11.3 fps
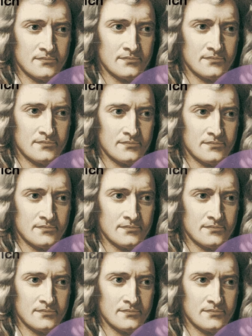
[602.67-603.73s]

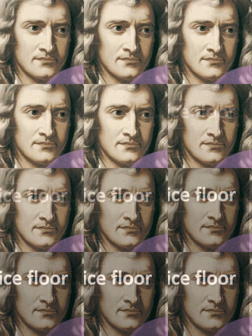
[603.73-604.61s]
(no one is talking)